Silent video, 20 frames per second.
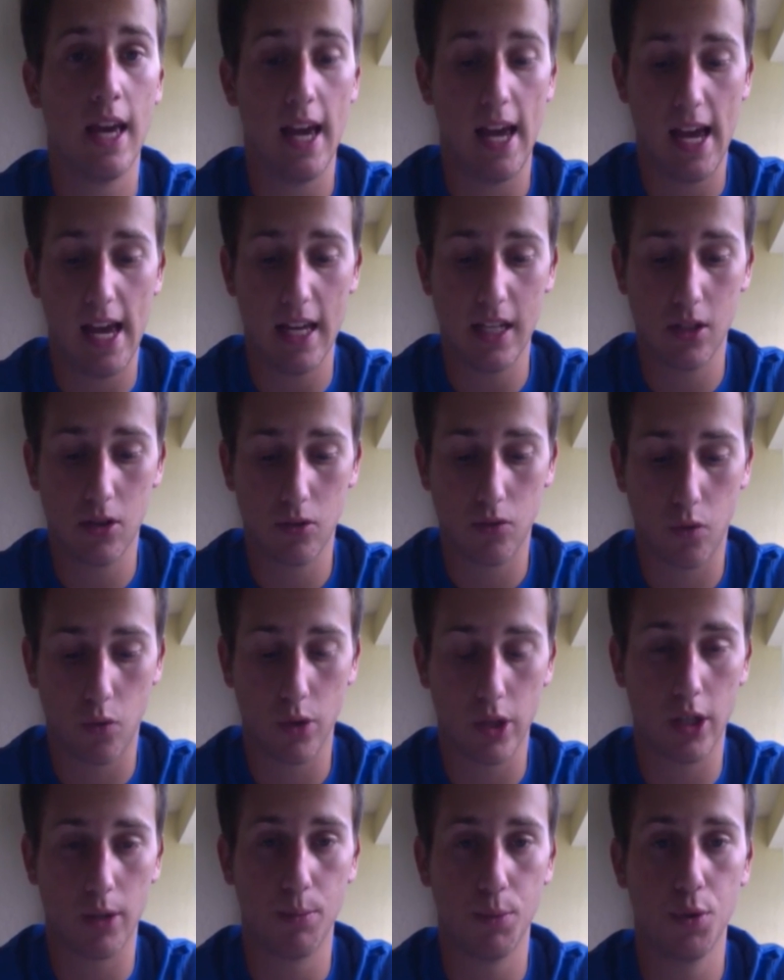As for
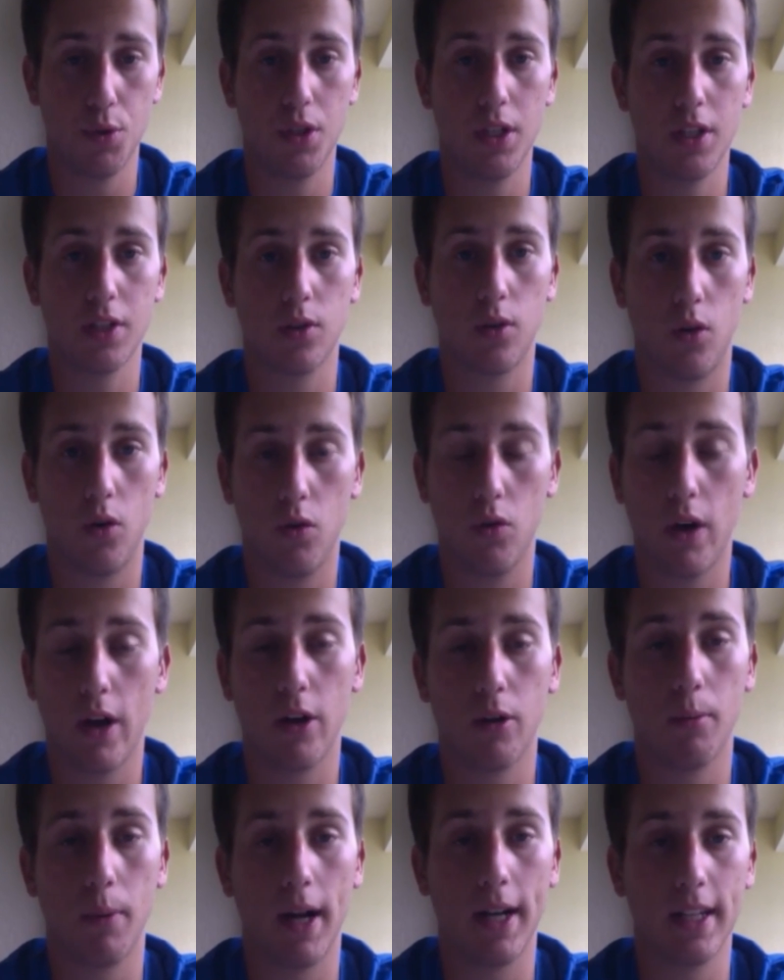the community as a whole, I
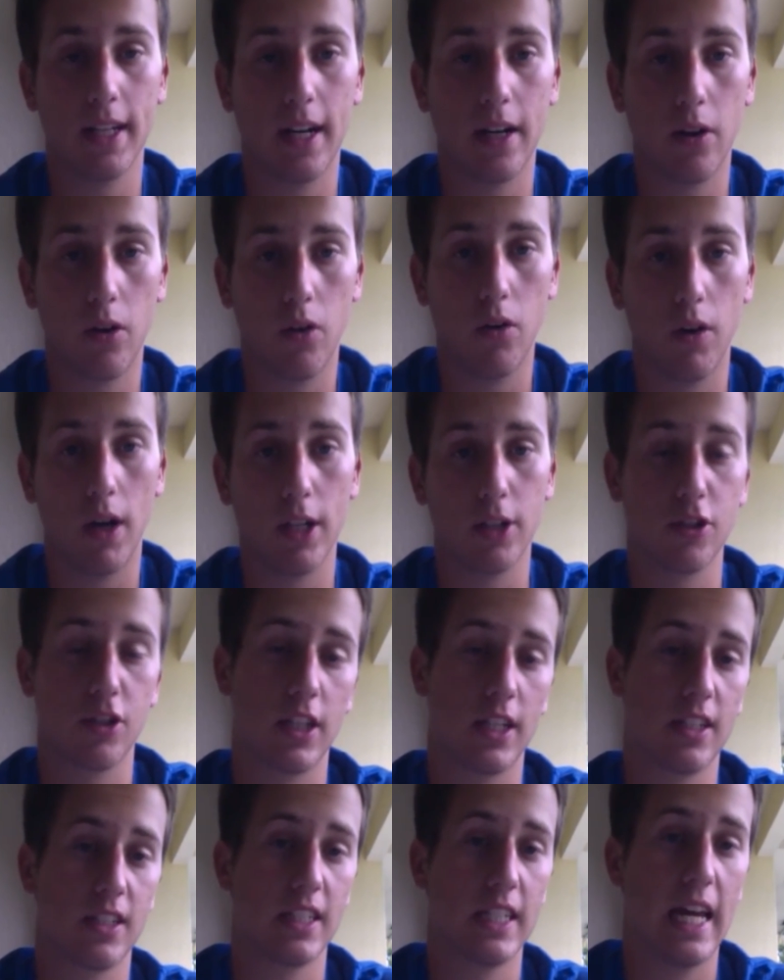don't mind it at all. I just
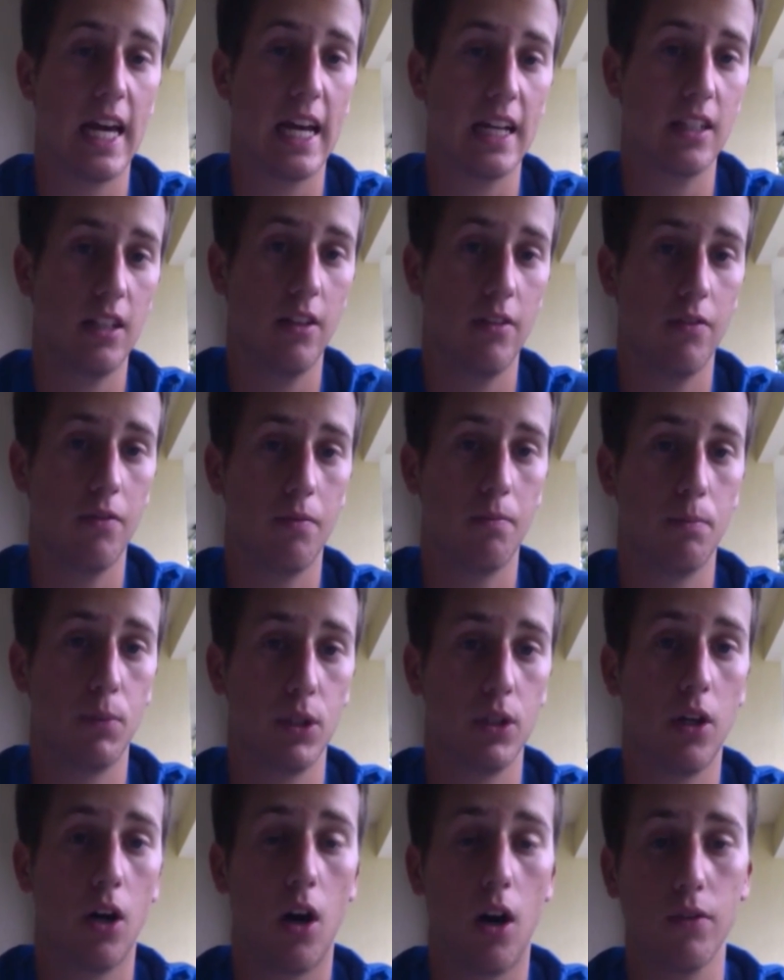think it's inactive, but
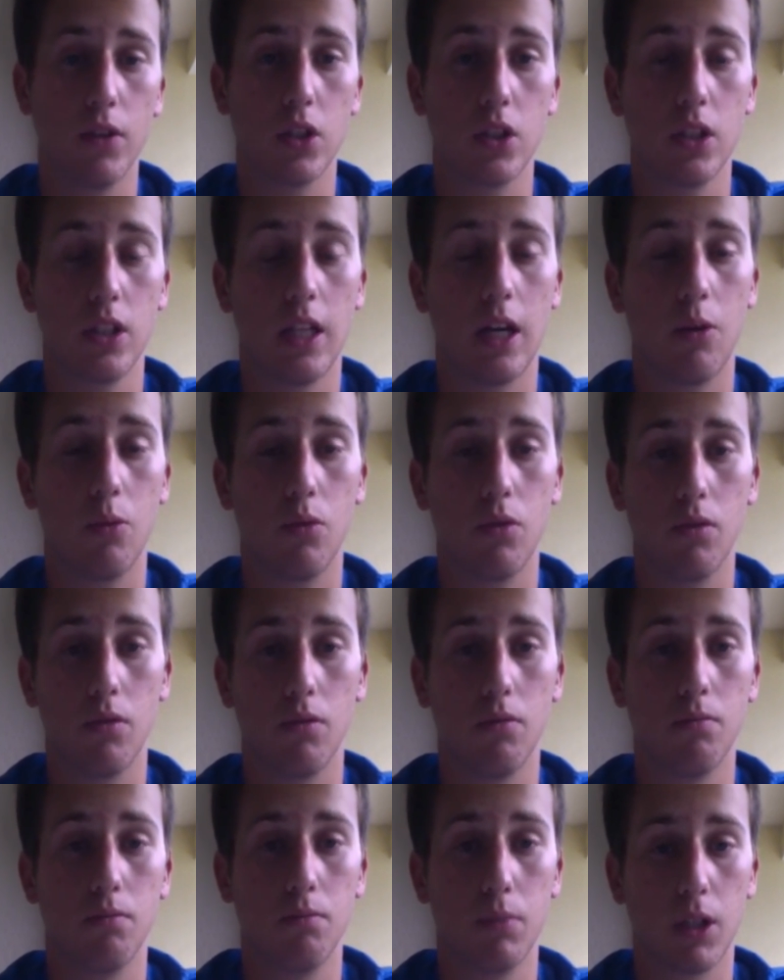obviously that will
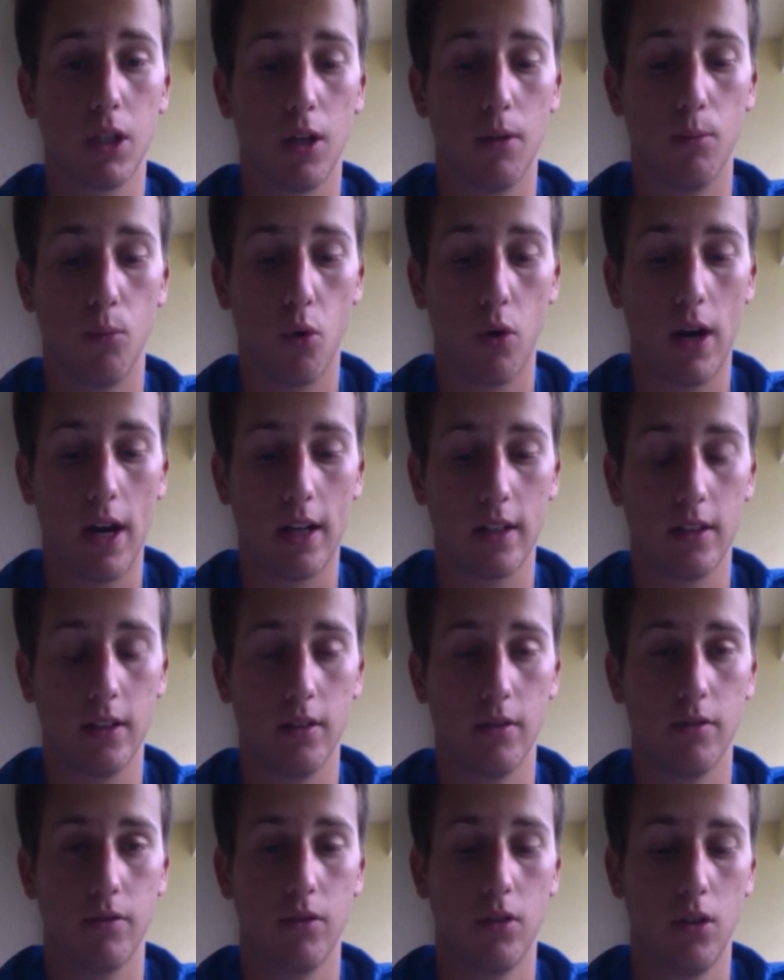become more
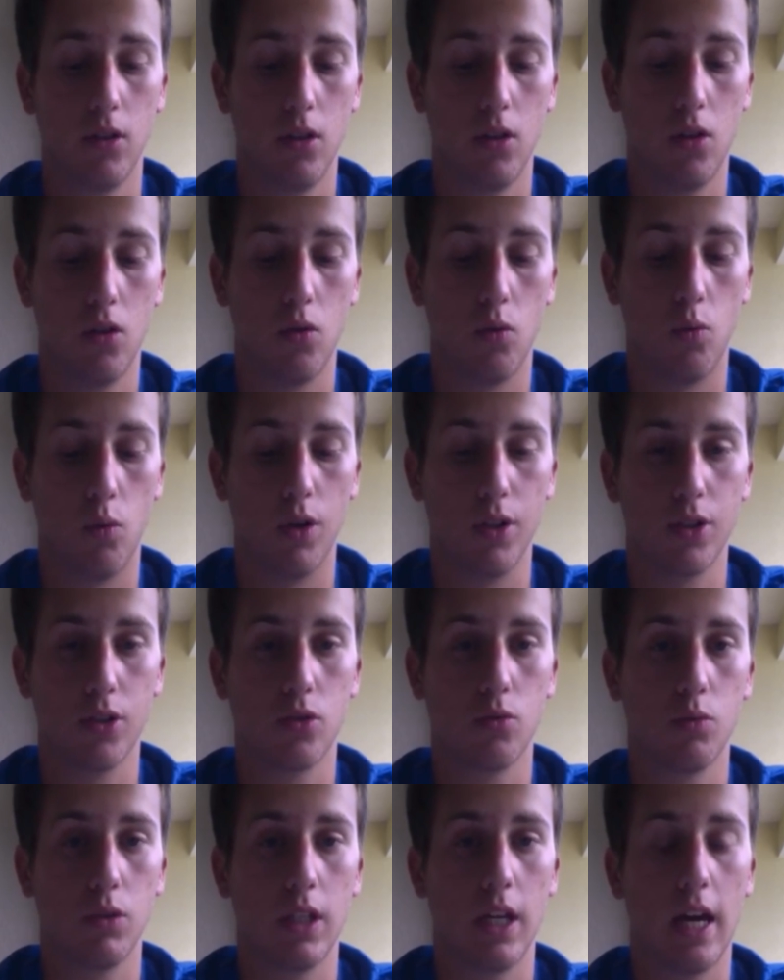active
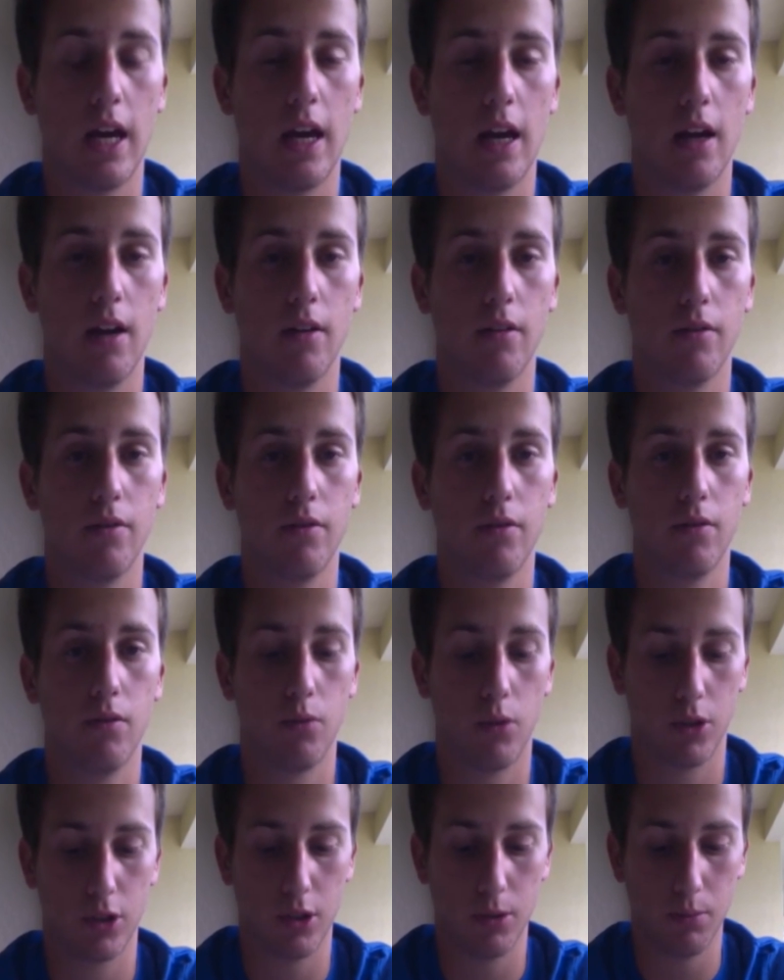once we have
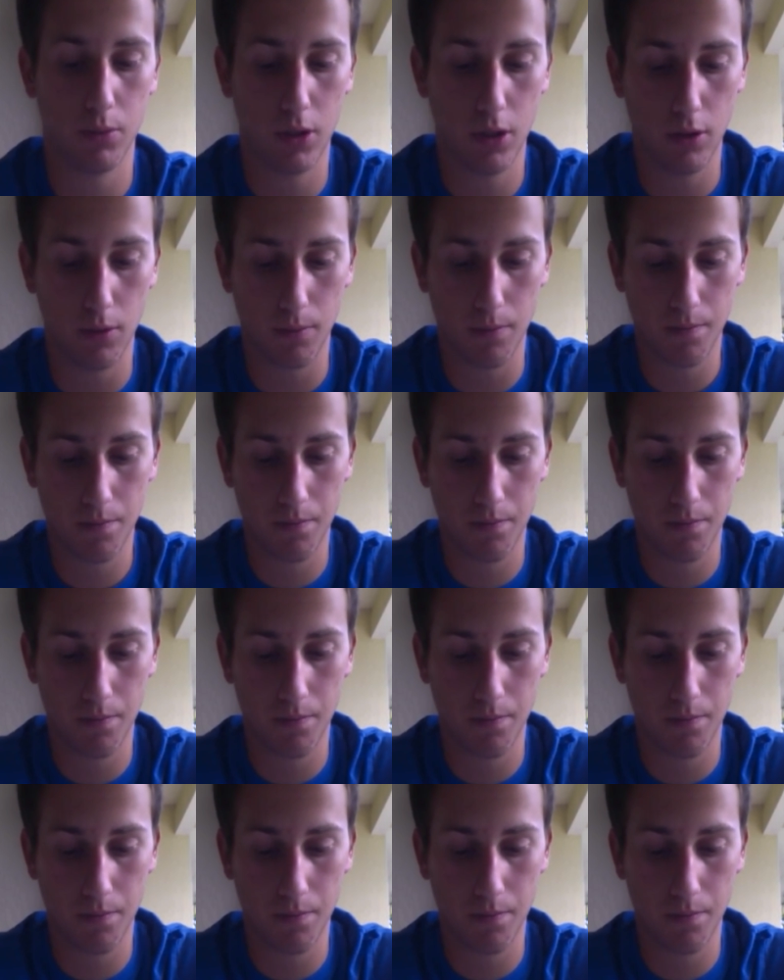Rush Team 2.